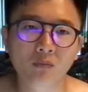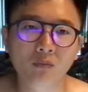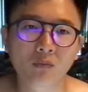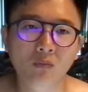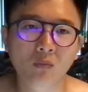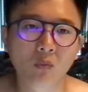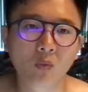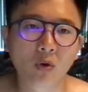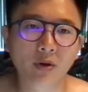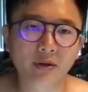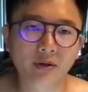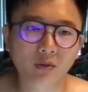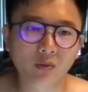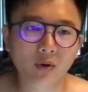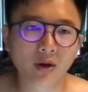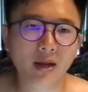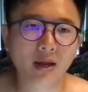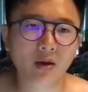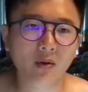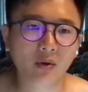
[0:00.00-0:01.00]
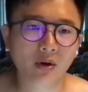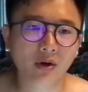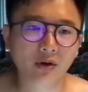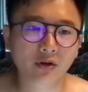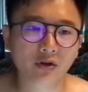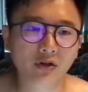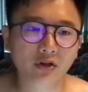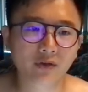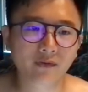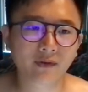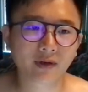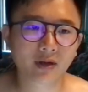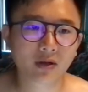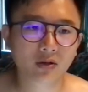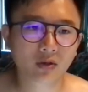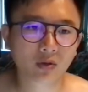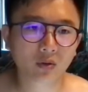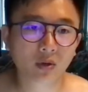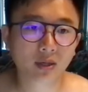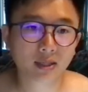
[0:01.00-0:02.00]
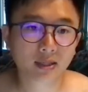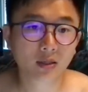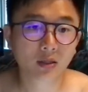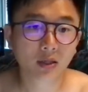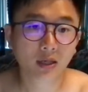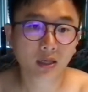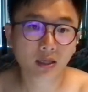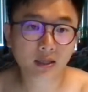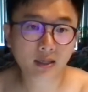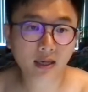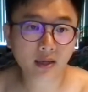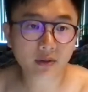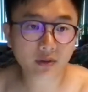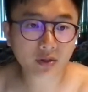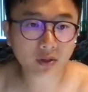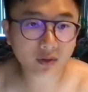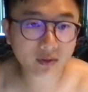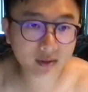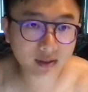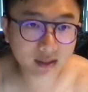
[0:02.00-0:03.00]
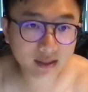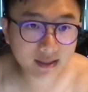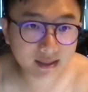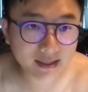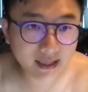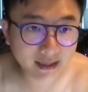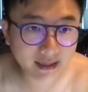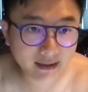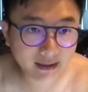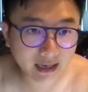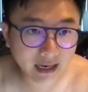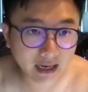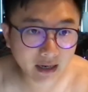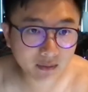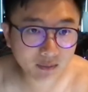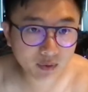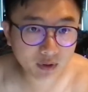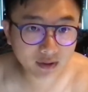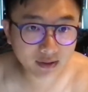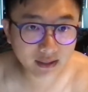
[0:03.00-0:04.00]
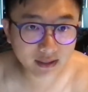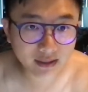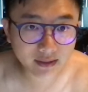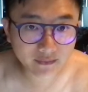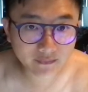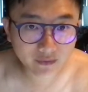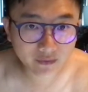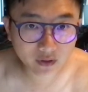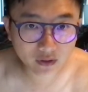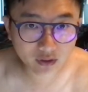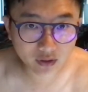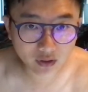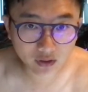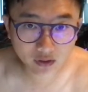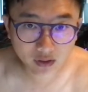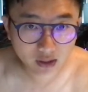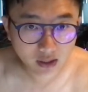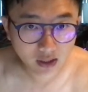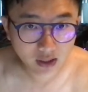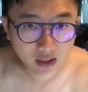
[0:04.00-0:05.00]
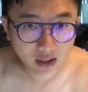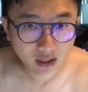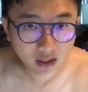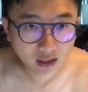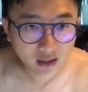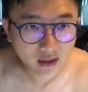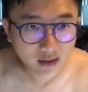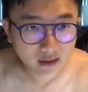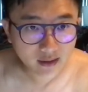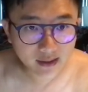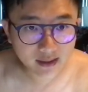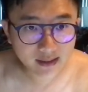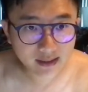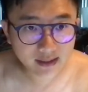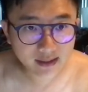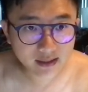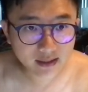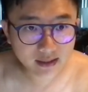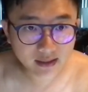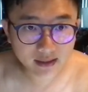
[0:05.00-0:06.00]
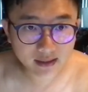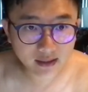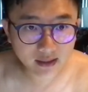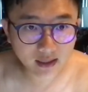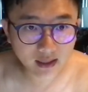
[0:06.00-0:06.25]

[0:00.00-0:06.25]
what array are we going to shift at. So let's look at the other. So standard out process info. So this is